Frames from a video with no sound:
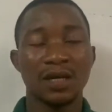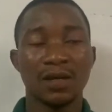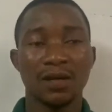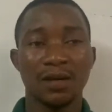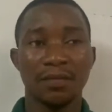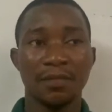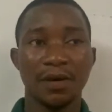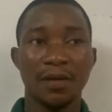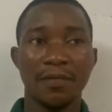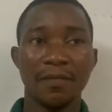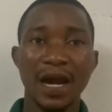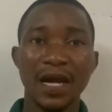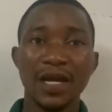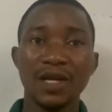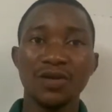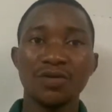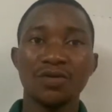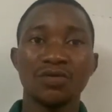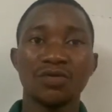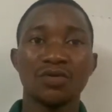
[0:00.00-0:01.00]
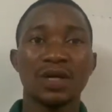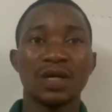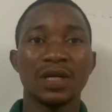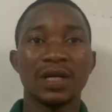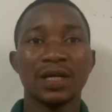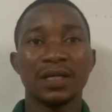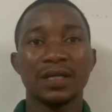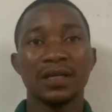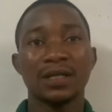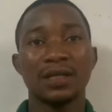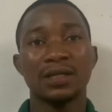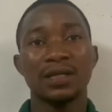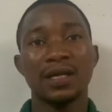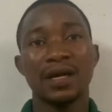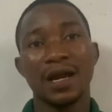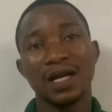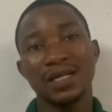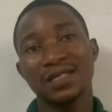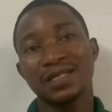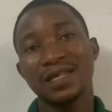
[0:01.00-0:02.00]
but mind you, there
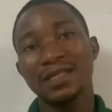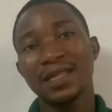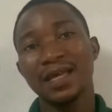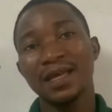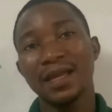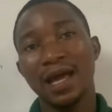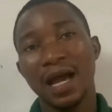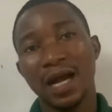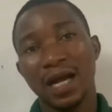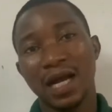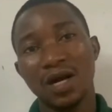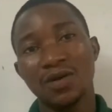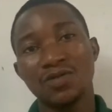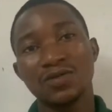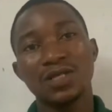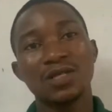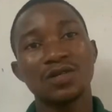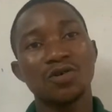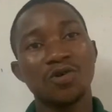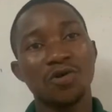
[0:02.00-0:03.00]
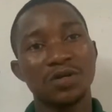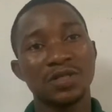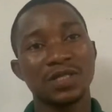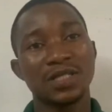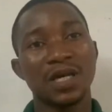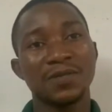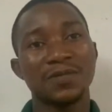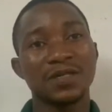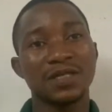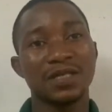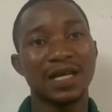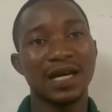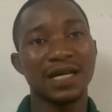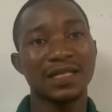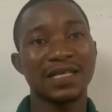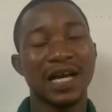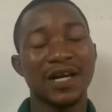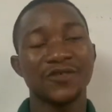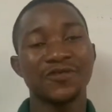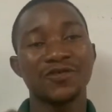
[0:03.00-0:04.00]
are certain accounting concepts that
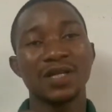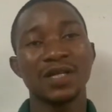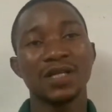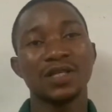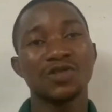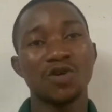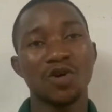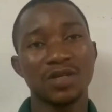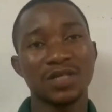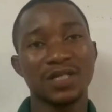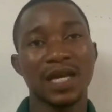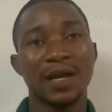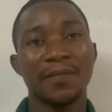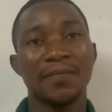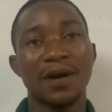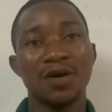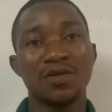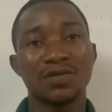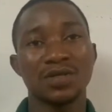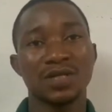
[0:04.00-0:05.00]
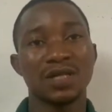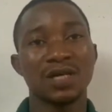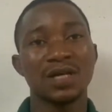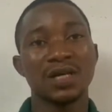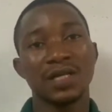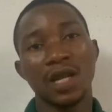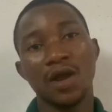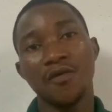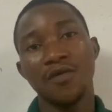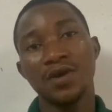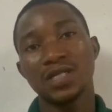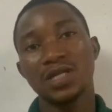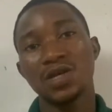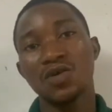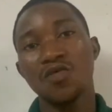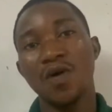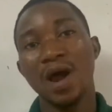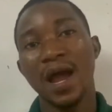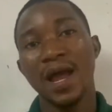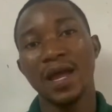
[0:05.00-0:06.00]
actually talks about the
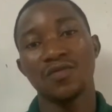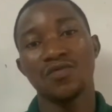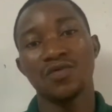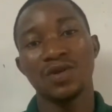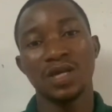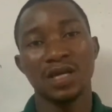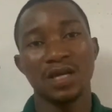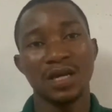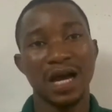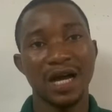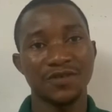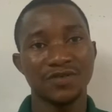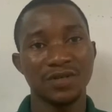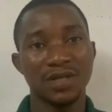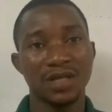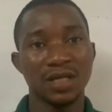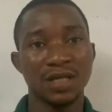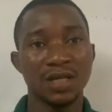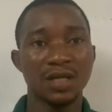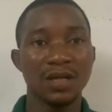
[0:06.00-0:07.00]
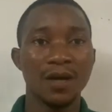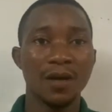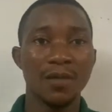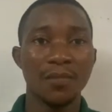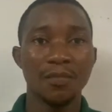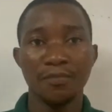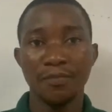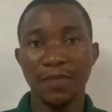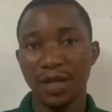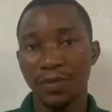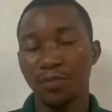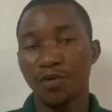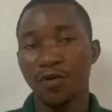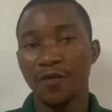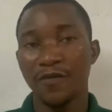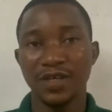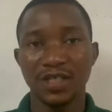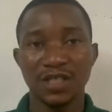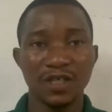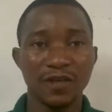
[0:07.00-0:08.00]
reason why we actually make
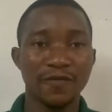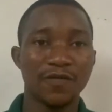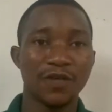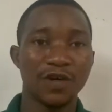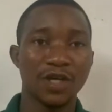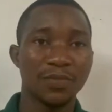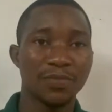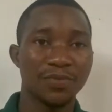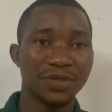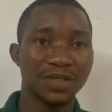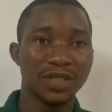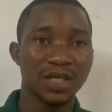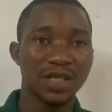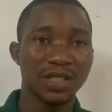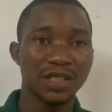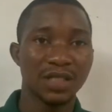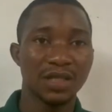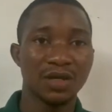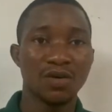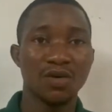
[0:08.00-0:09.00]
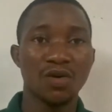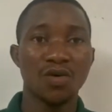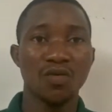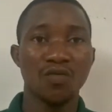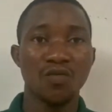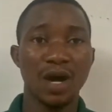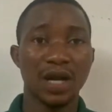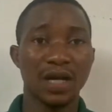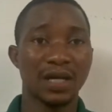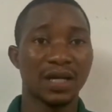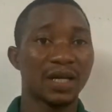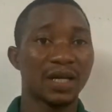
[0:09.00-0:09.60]
provision for depreciation. One